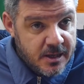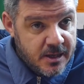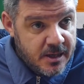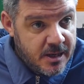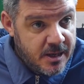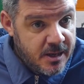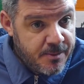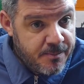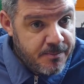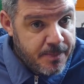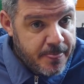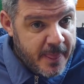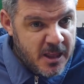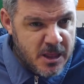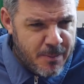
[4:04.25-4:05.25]
and
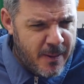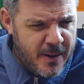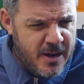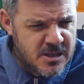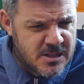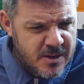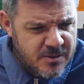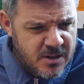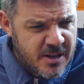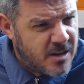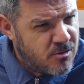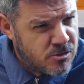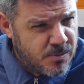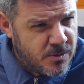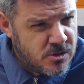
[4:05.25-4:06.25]
the players have to take
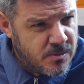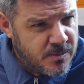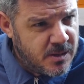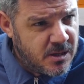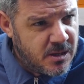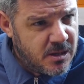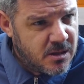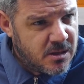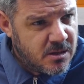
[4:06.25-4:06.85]
responsibility.